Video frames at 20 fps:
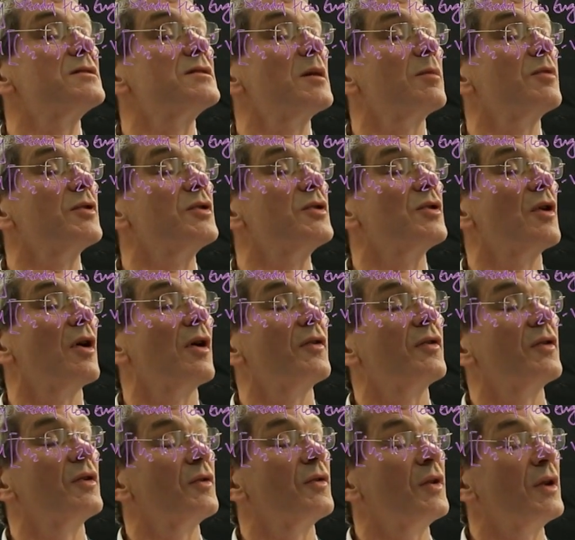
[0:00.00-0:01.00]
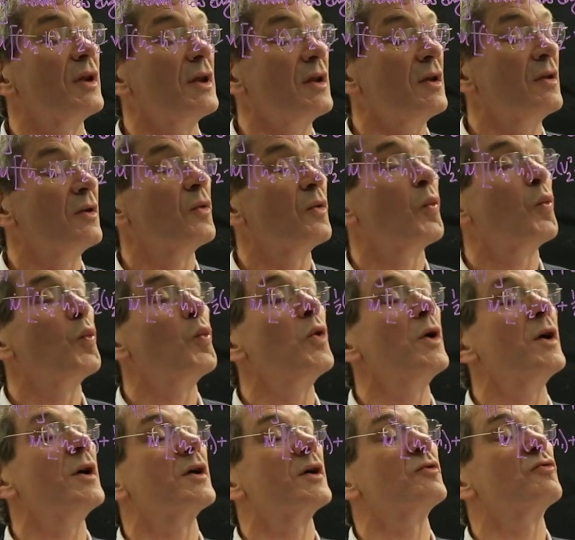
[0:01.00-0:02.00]
W dot, the
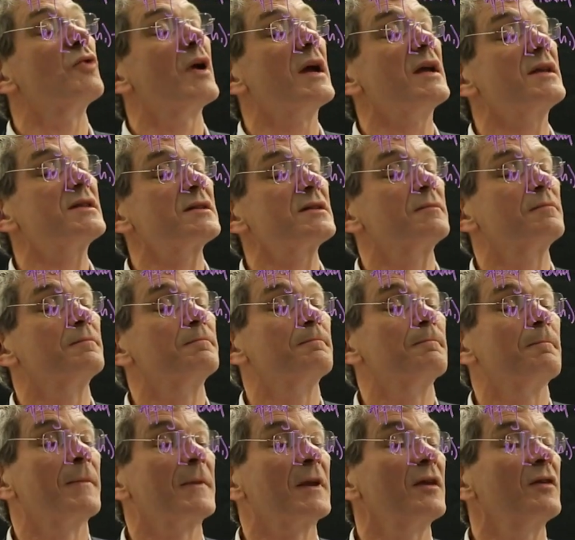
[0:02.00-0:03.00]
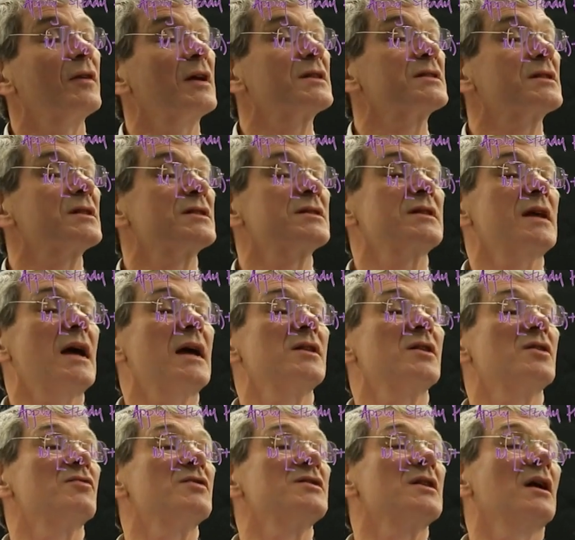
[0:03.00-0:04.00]
work rate. Okay, so that's a
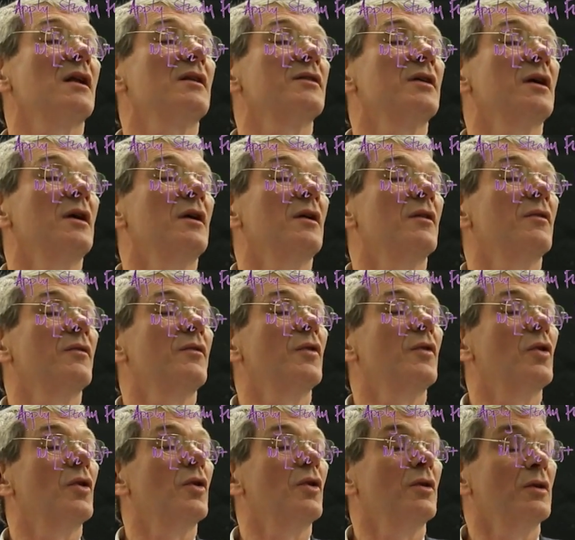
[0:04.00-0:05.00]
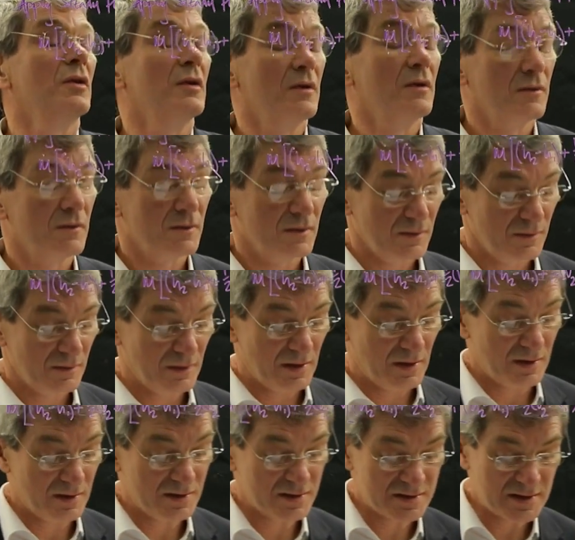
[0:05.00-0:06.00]
standard result for
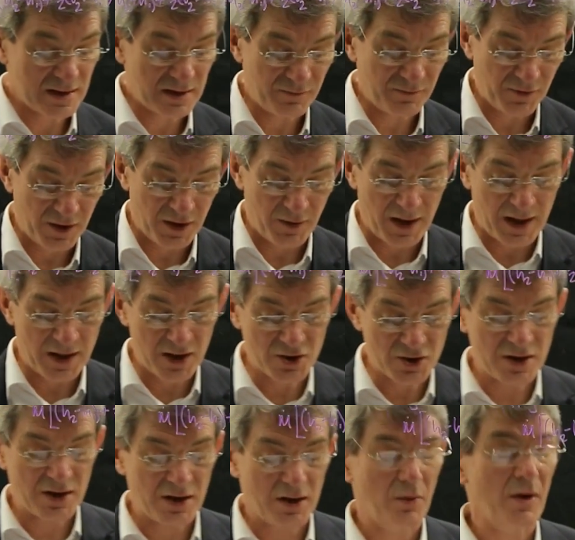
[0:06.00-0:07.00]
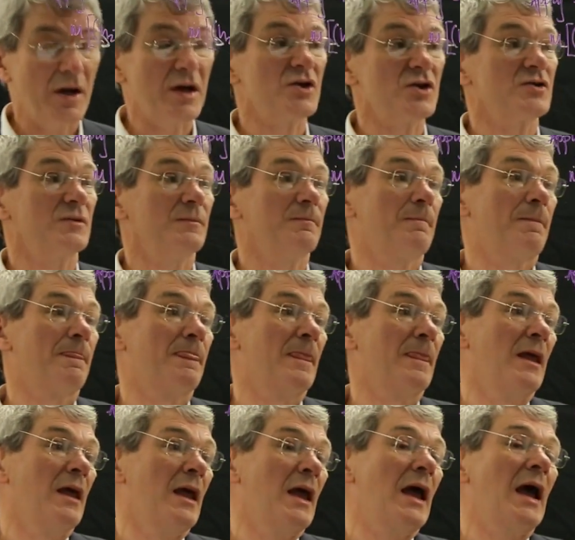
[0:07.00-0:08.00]
steady flow energy equation.
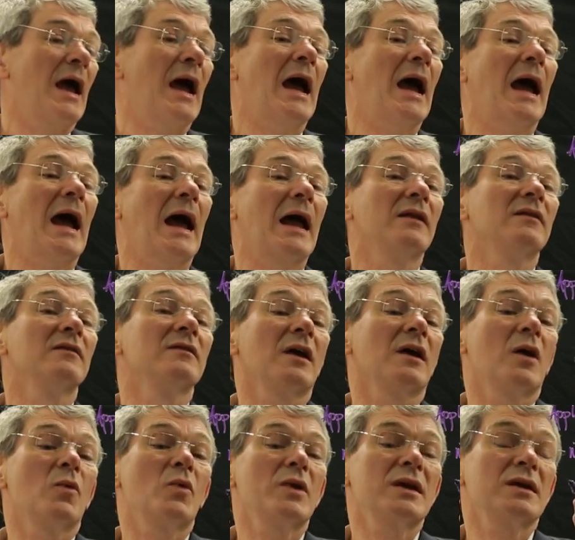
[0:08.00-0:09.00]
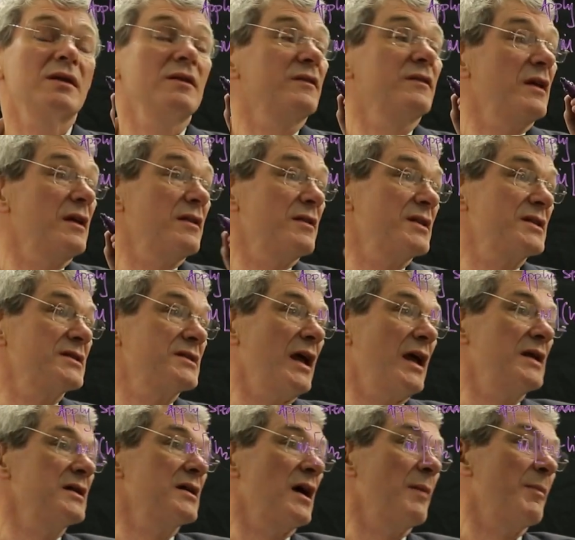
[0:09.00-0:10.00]
And we can say that this is
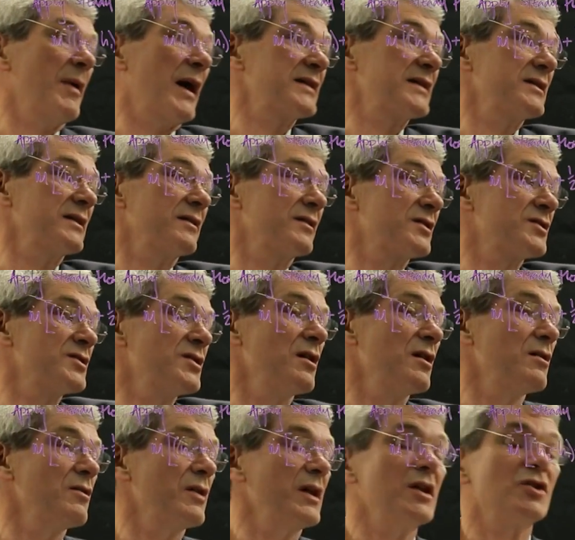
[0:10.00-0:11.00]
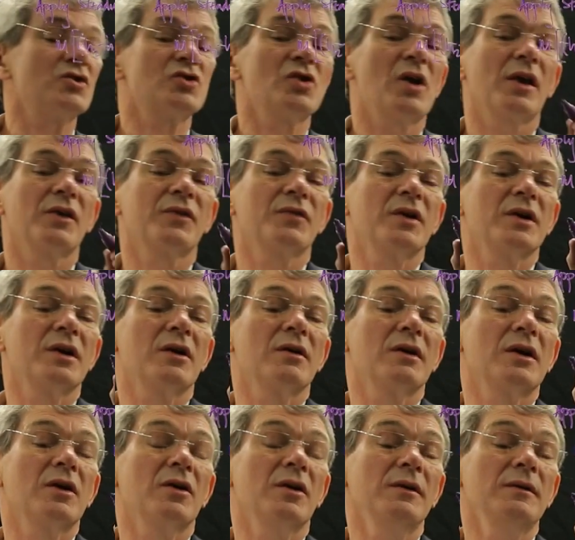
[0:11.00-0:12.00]
adiabatic, there's no heat transfer
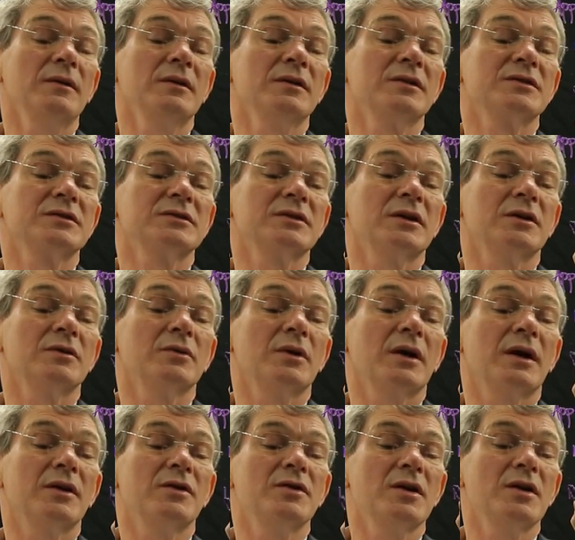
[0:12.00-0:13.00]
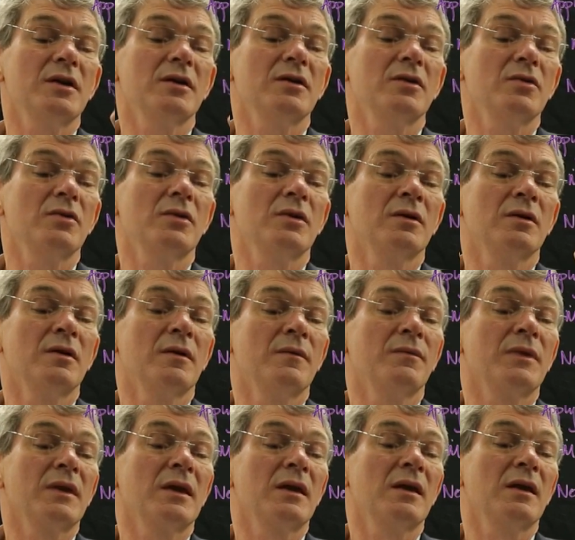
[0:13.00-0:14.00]
going on, so no
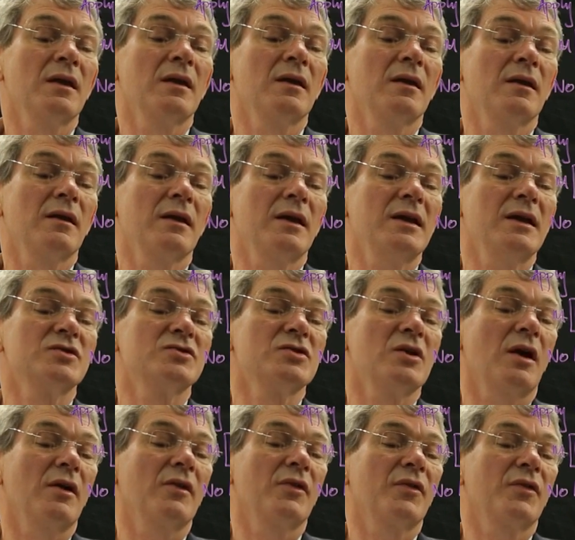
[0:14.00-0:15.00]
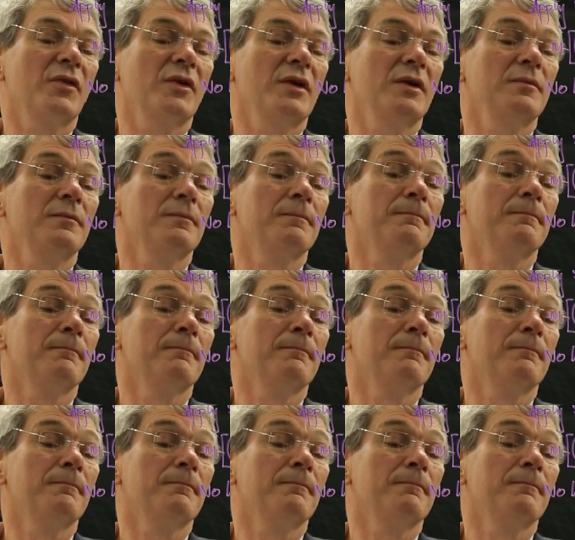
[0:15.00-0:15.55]
heat transfer,